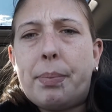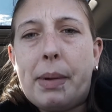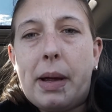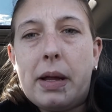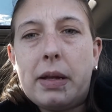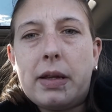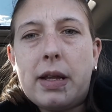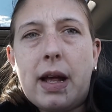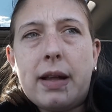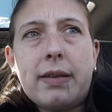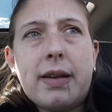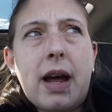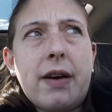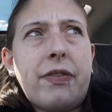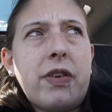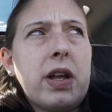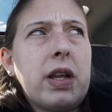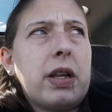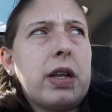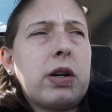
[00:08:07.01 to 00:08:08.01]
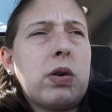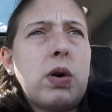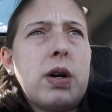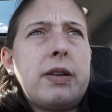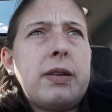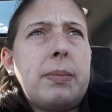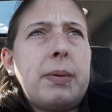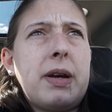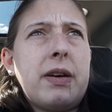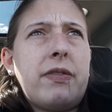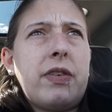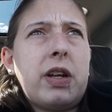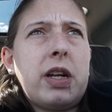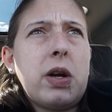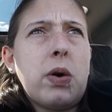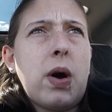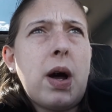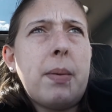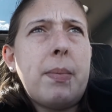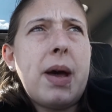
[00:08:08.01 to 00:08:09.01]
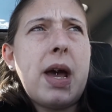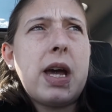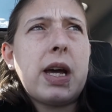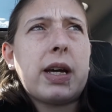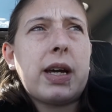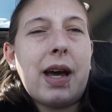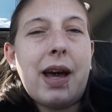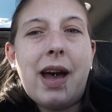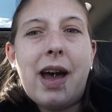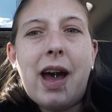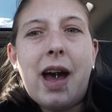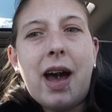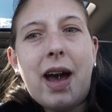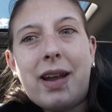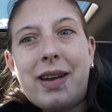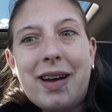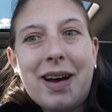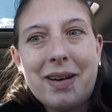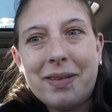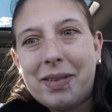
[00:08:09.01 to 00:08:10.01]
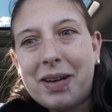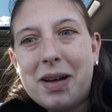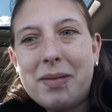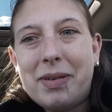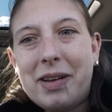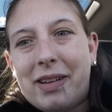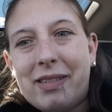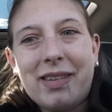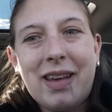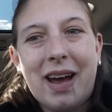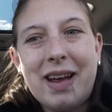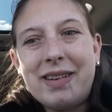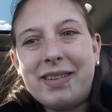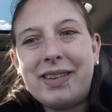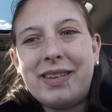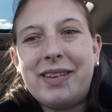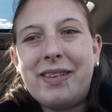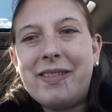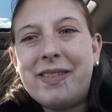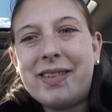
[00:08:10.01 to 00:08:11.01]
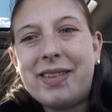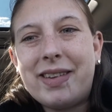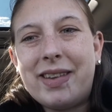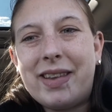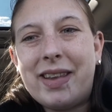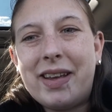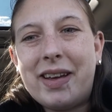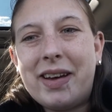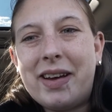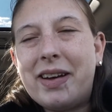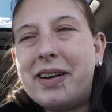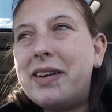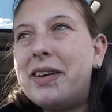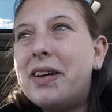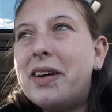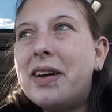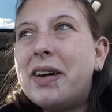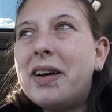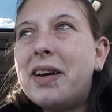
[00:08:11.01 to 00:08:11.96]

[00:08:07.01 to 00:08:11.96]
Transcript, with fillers: but that's definitely going to be a video I make, and I'm going to be excited to use the